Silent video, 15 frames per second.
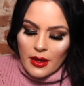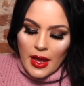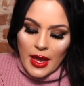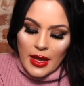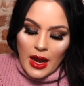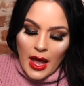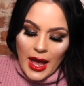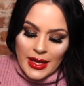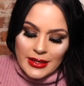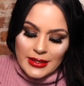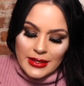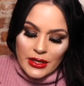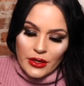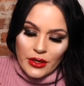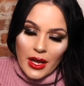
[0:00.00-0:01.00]
And I
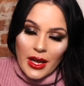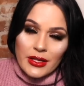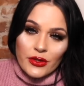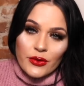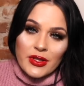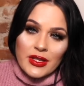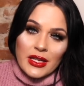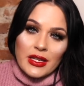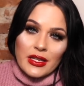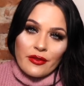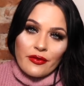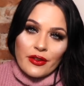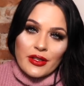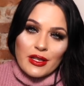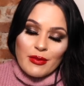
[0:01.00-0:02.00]
see, I do see a
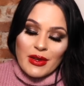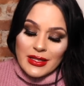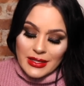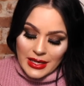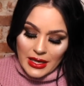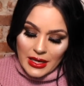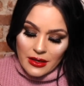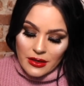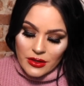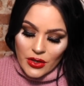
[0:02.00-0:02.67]
difference in my skin.